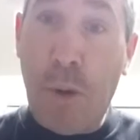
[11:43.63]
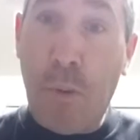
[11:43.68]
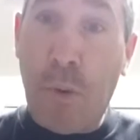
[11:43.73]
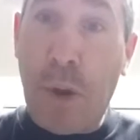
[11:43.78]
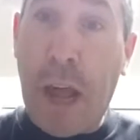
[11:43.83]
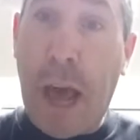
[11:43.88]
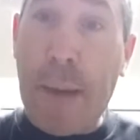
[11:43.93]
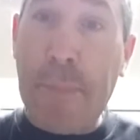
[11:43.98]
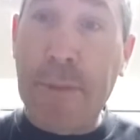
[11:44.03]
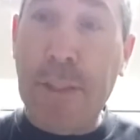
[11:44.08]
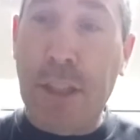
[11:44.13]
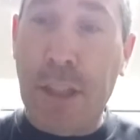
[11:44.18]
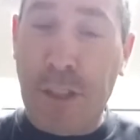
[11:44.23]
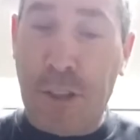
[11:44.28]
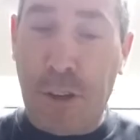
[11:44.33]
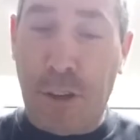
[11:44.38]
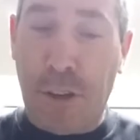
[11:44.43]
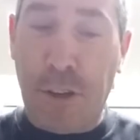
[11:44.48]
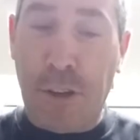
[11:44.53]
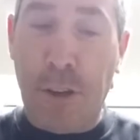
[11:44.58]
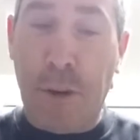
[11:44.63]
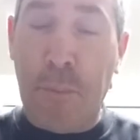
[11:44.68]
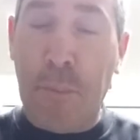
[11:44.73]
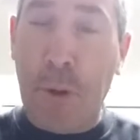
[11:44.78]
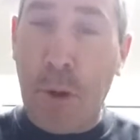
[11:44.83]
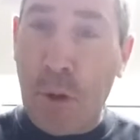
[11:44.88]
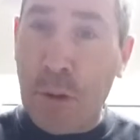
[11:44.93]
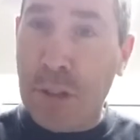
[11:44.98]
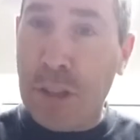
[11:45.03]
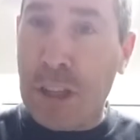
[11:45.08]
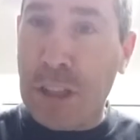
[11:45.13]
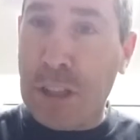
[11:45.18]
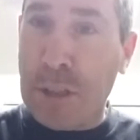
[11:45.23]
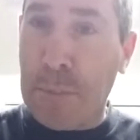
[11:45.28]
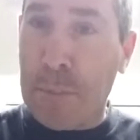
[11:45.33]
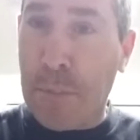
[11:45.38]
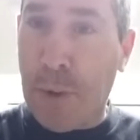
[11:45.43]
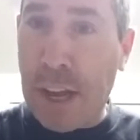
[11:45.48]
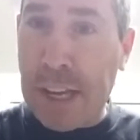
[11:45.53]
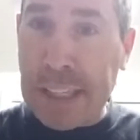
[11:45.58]
What happens is your immune
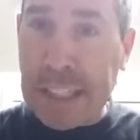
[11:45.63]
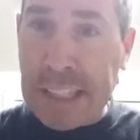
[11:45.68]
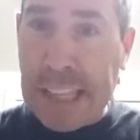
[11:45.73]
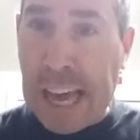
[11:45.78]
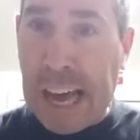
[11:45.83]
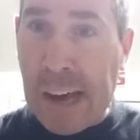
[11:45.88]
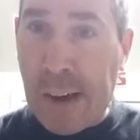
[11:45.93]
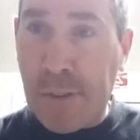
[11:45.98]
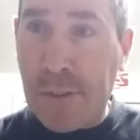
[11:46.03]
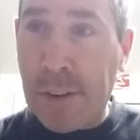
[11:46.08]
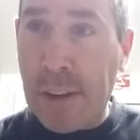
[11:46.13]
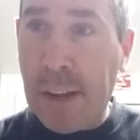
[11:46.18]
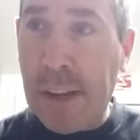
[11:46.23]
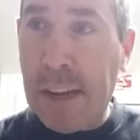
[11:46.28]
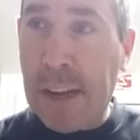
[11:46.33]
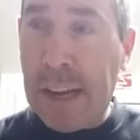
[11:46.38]
system breaks down.